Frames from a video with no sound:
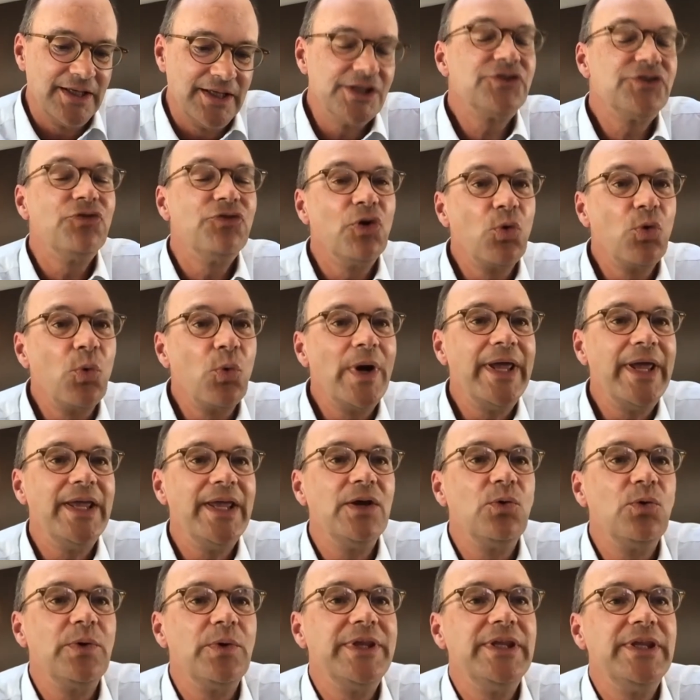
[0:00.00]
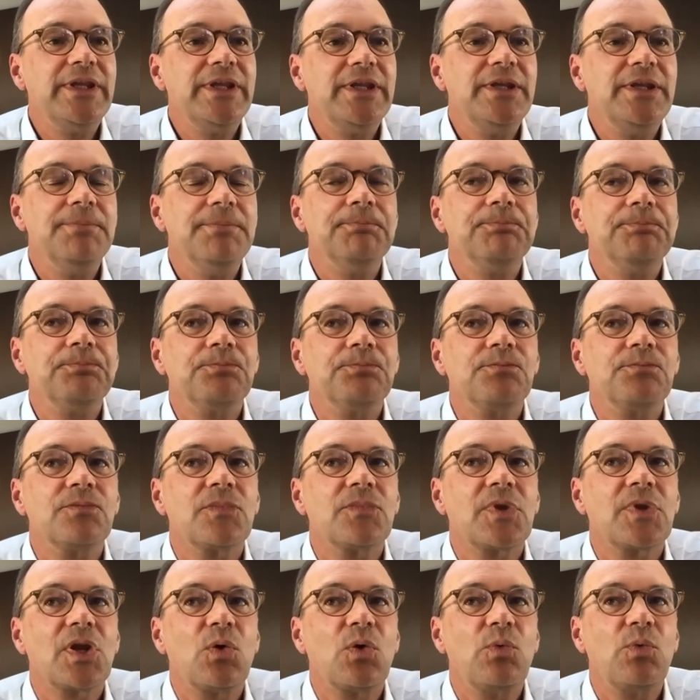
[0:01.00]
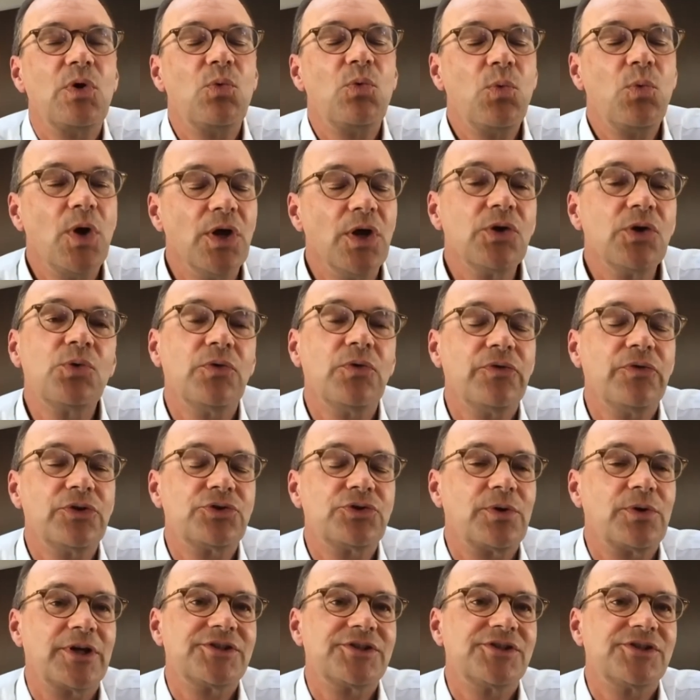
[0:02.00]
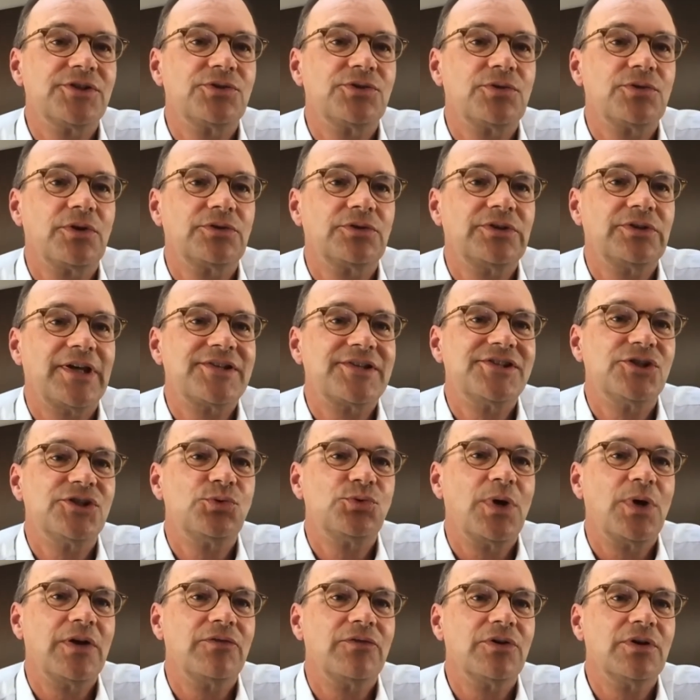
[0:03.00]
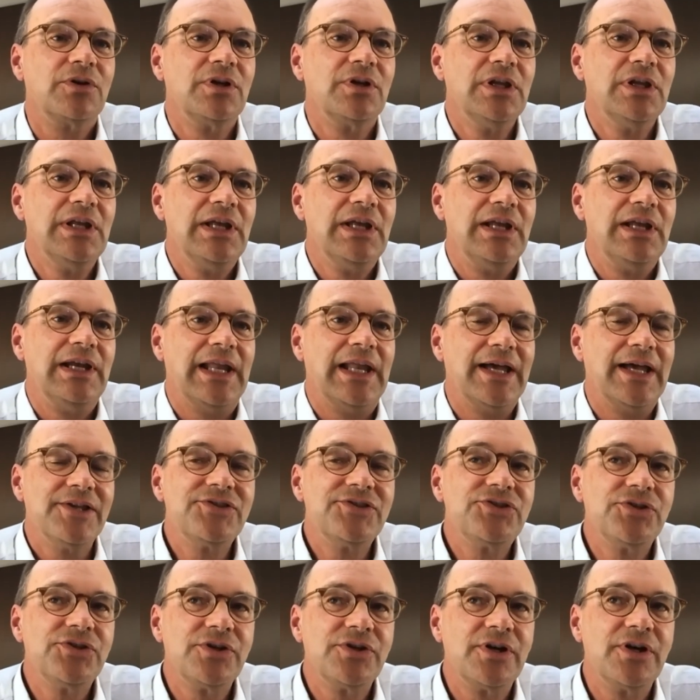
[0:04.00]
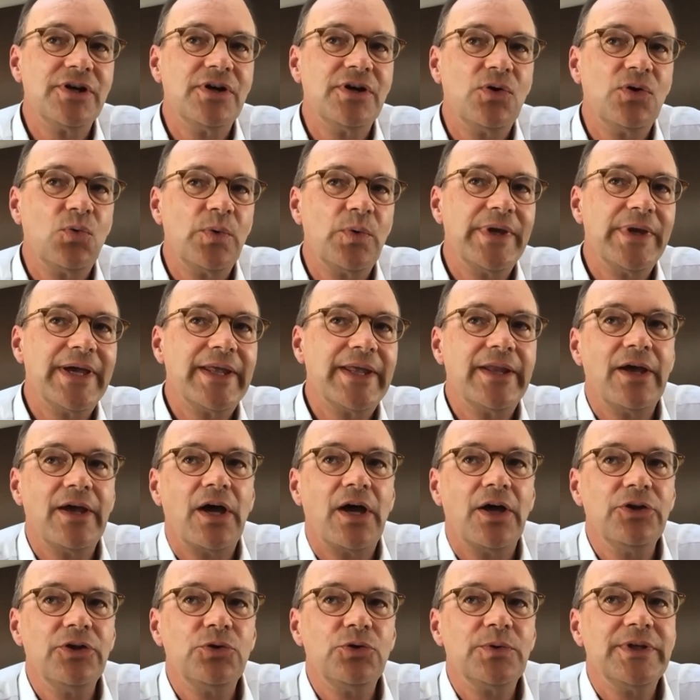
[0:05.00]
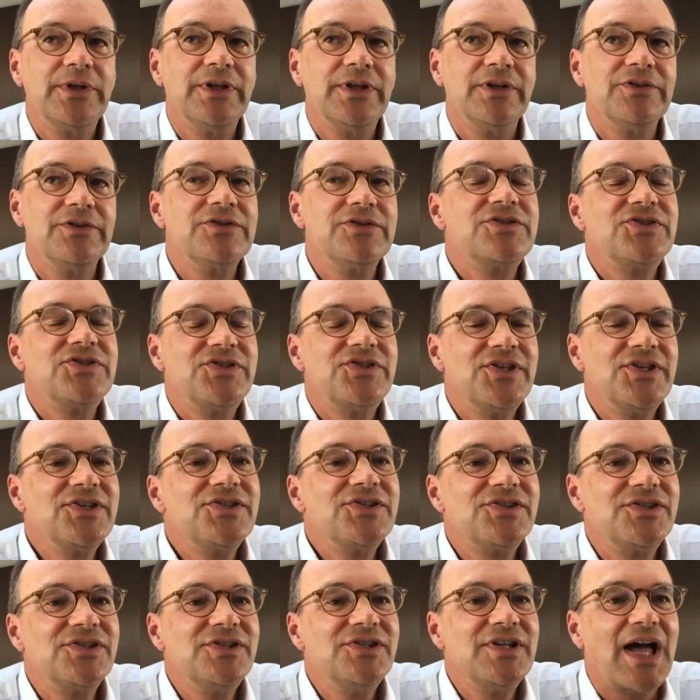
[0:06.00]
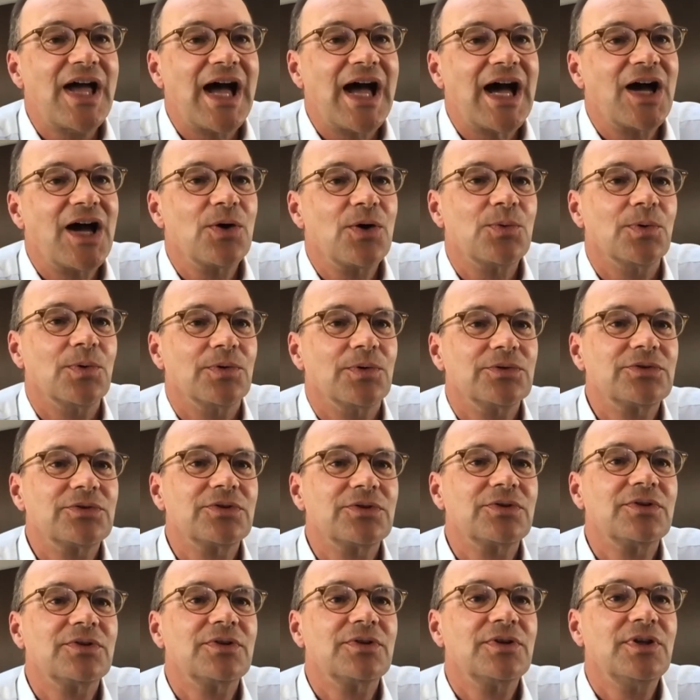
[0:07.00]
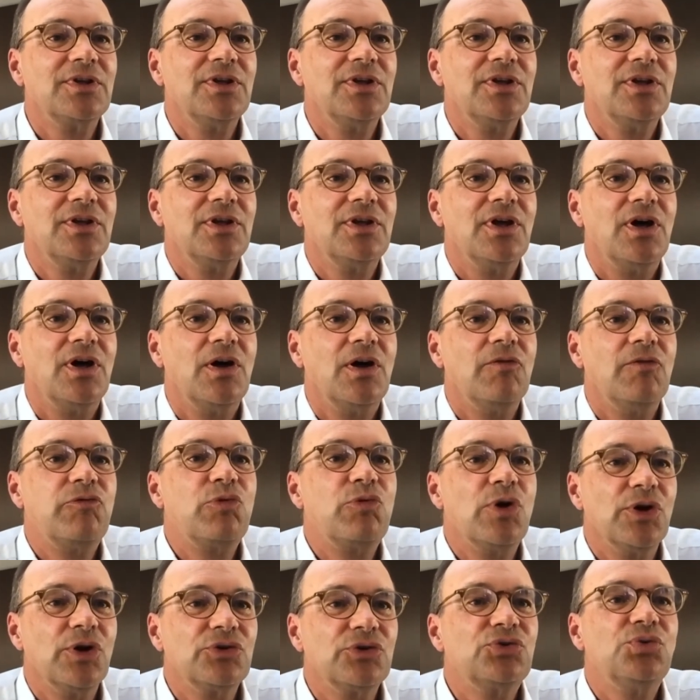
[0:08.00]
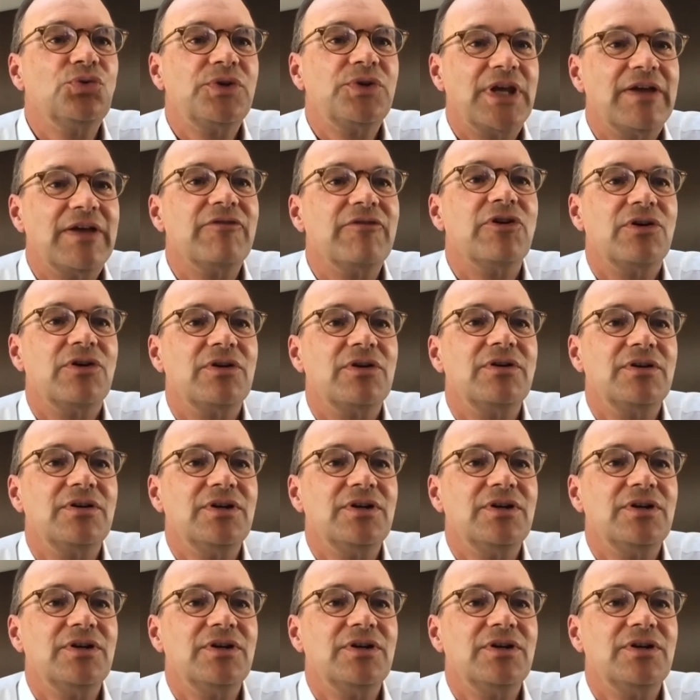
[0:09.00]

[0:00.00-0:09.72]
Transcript: the way we work with a taxi driver. Last year we had 160 hours of work together.